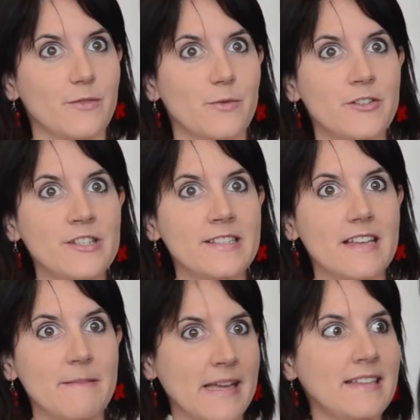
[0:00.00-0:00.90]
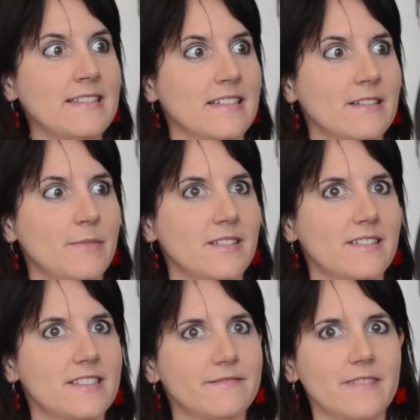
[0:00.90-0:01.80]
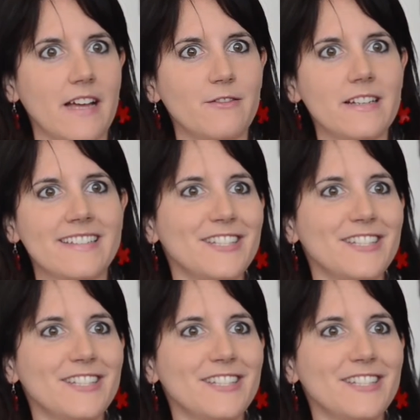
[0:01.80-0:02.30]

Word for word: which is amazing, but I realize